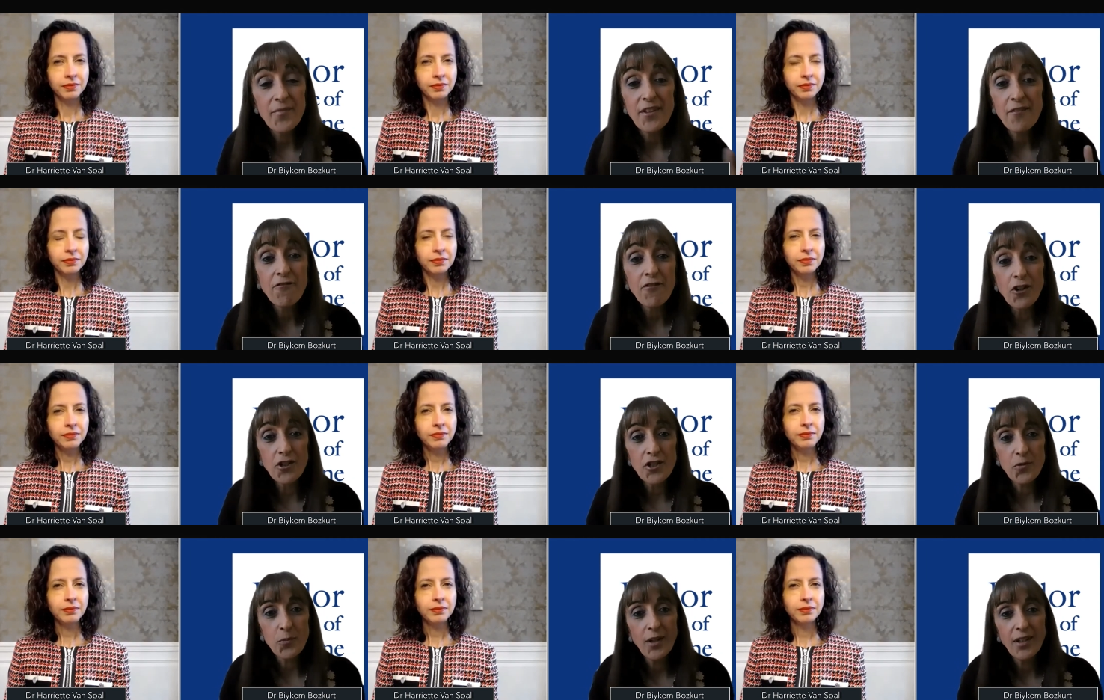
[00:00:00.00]

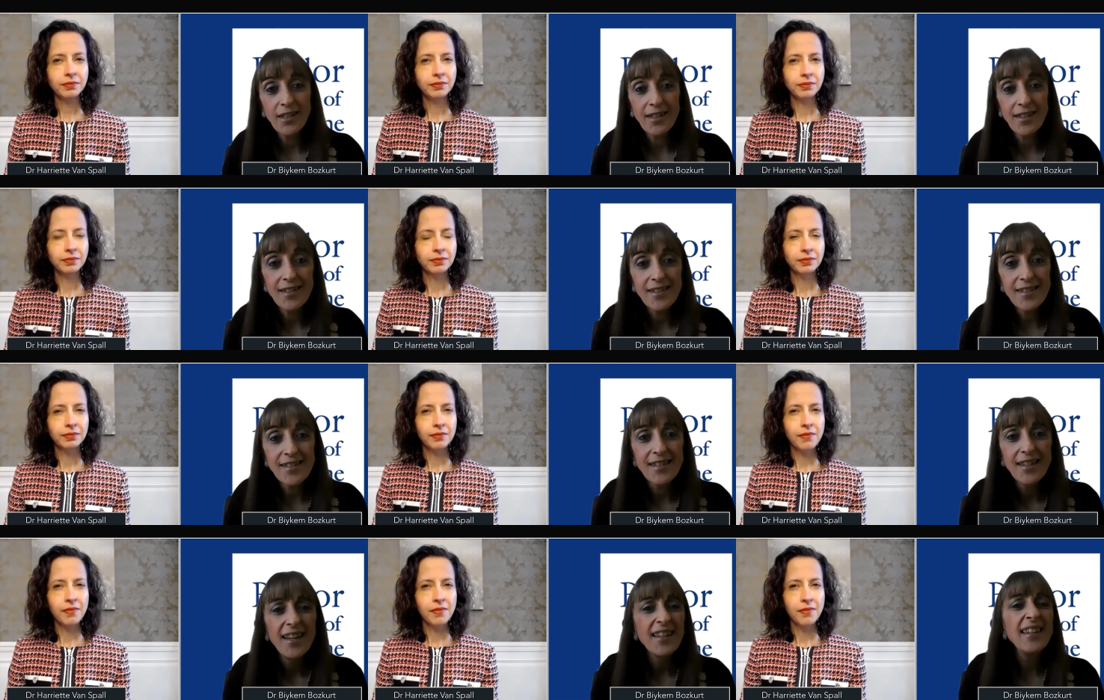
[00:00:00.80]
Speaker 1: First one is
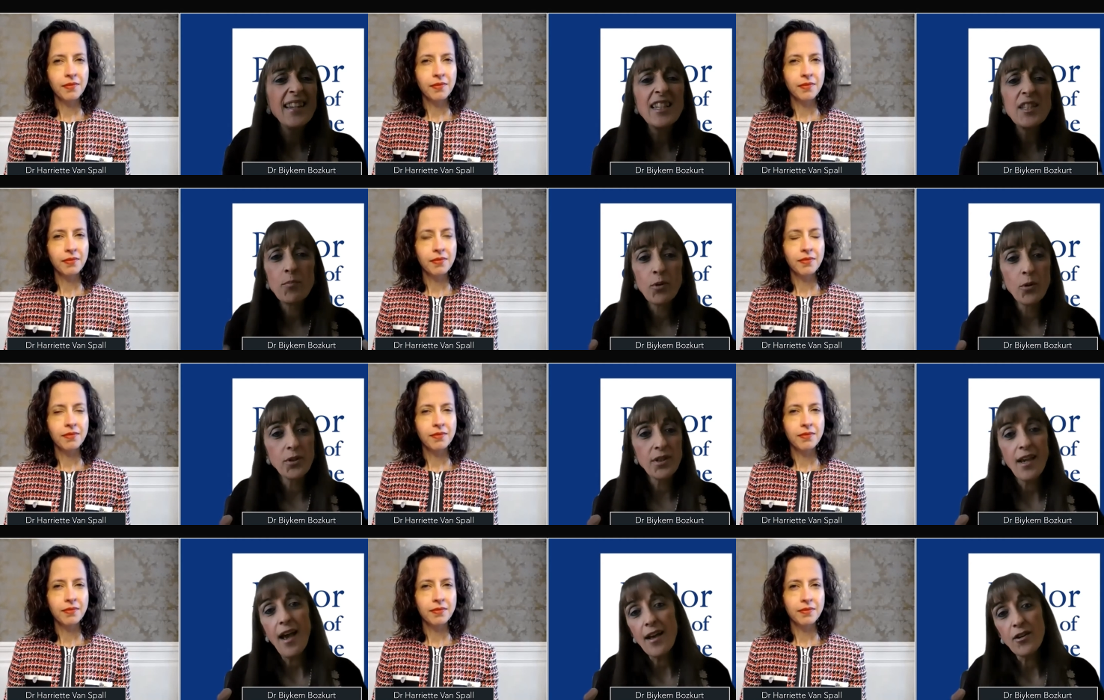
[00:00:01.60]
these broad
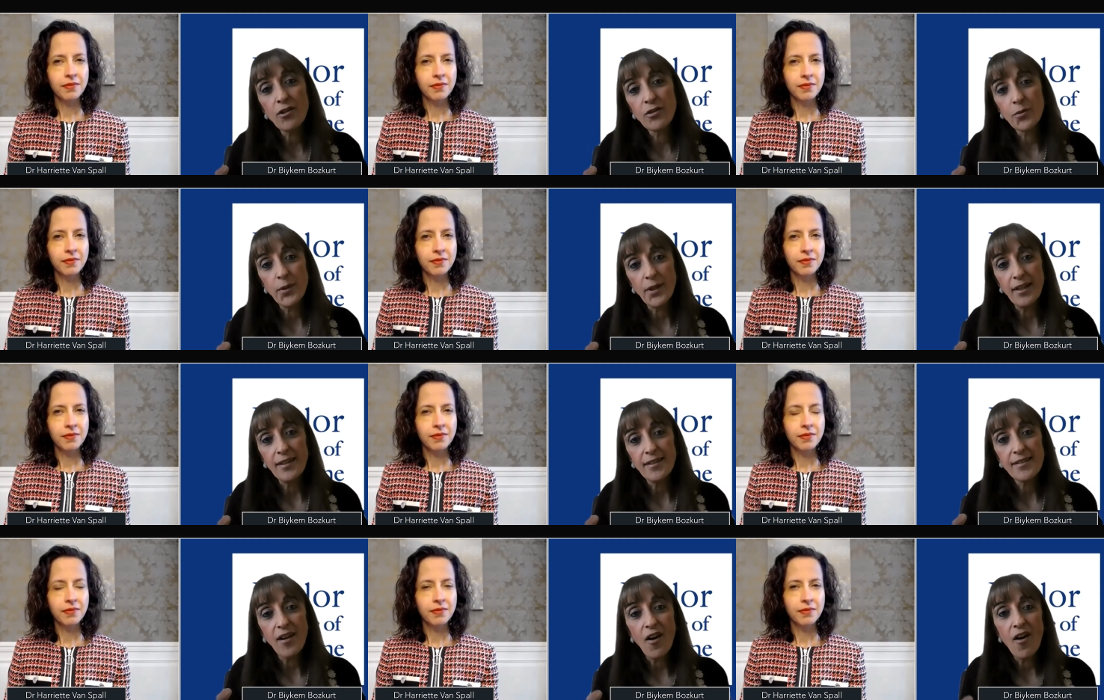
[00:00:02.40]

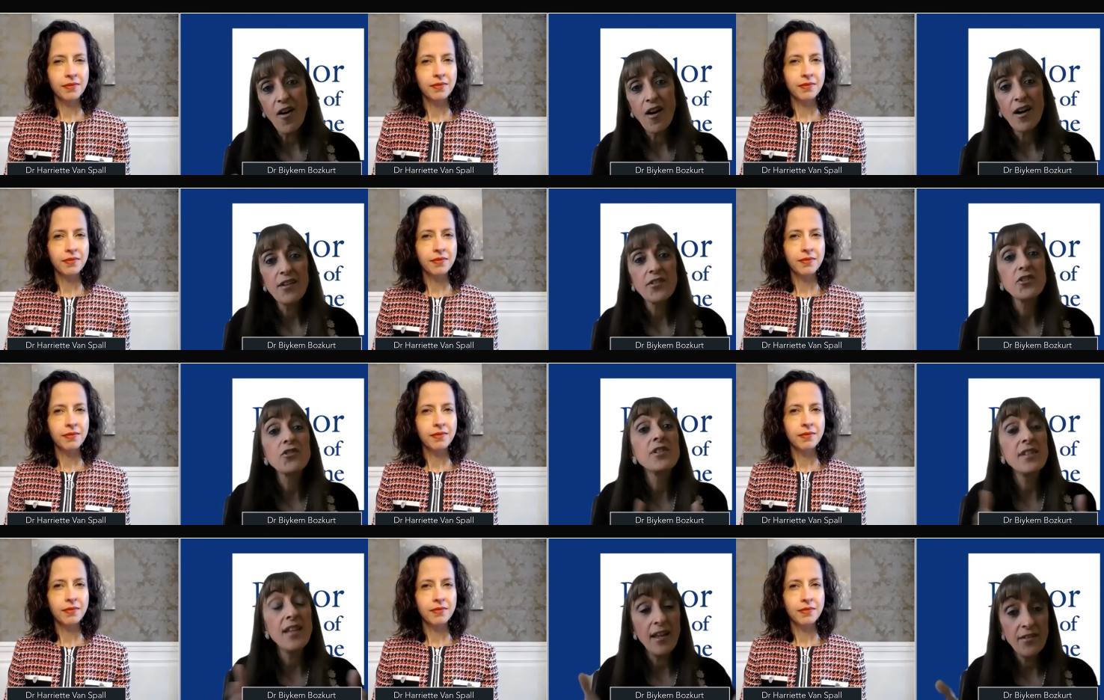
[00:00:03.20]
categories are to
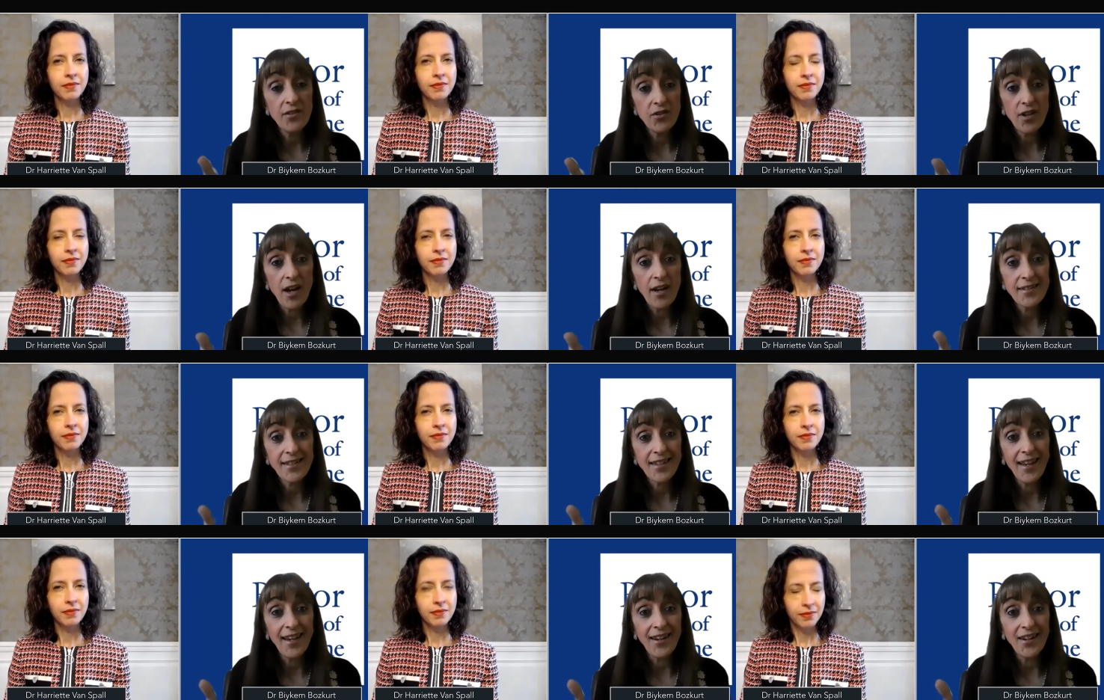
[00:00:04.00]
standardize
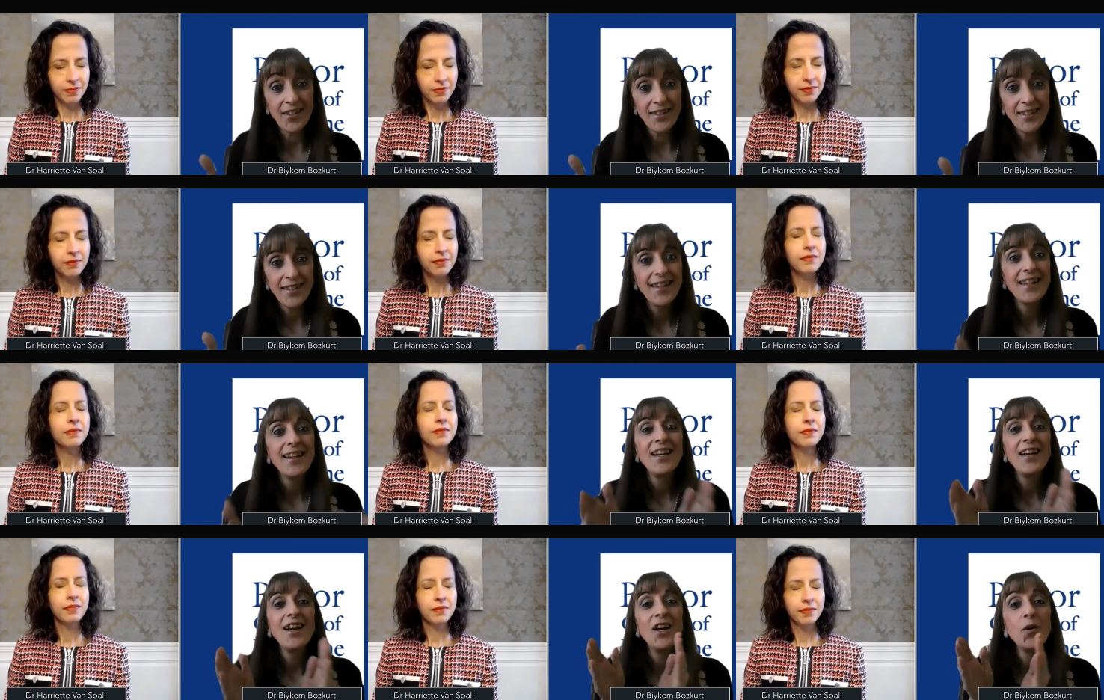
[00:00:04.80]
care
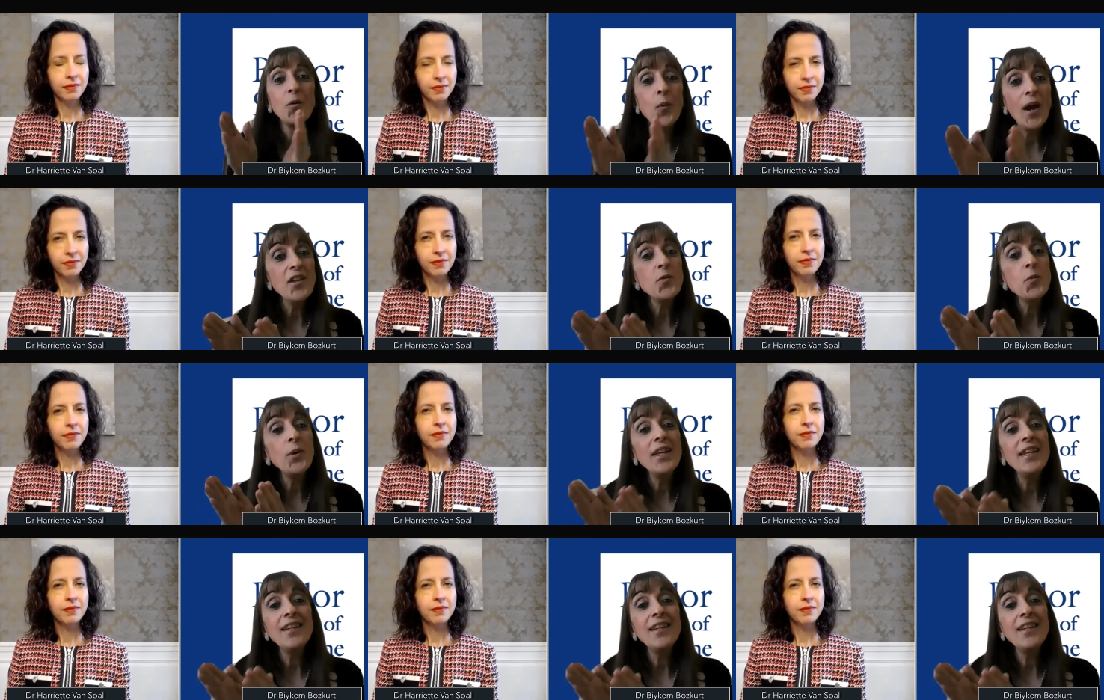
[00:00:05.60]
when we need